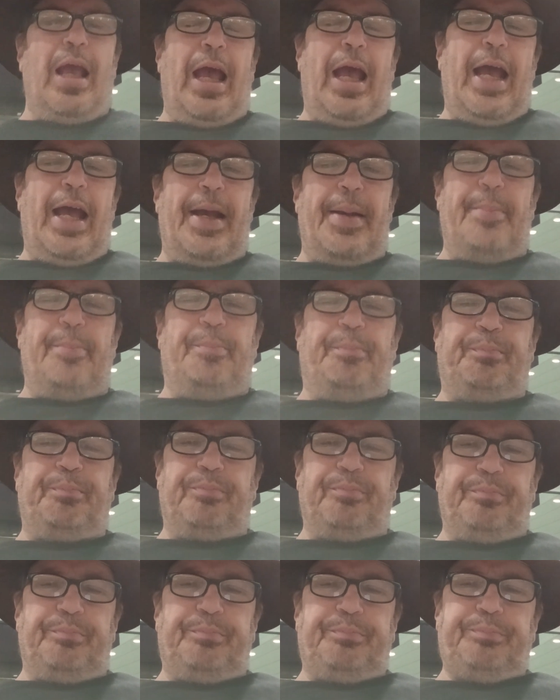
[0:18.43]
Um,
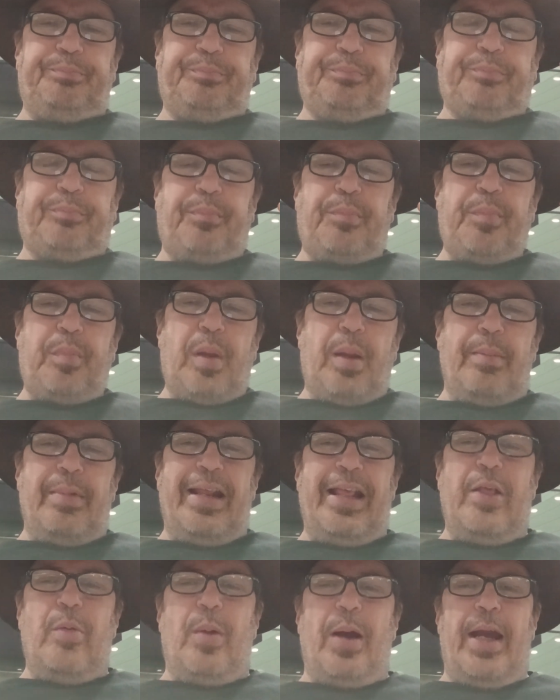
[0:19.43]
but
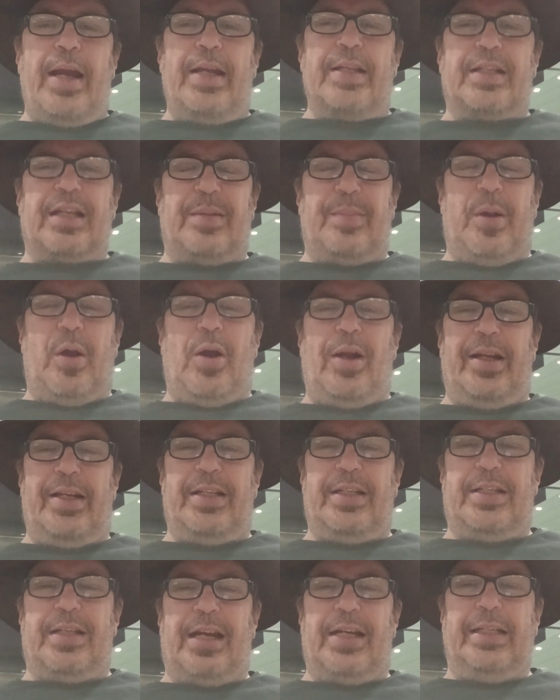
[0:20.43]
either way, it's going to be highly
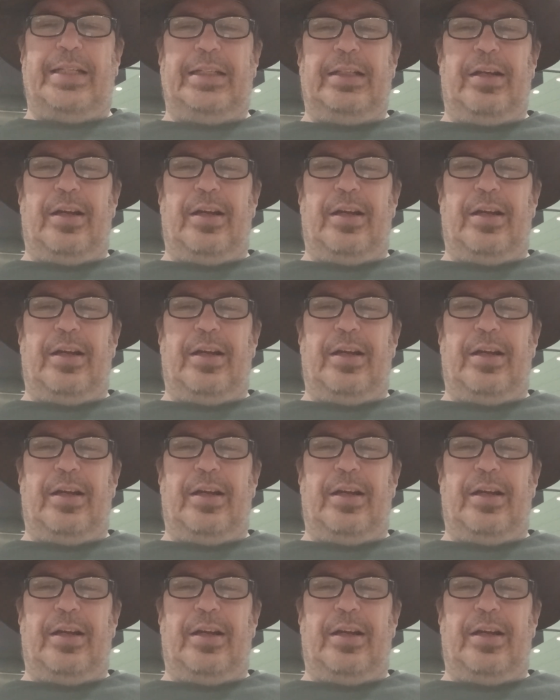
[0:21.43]
entertaining.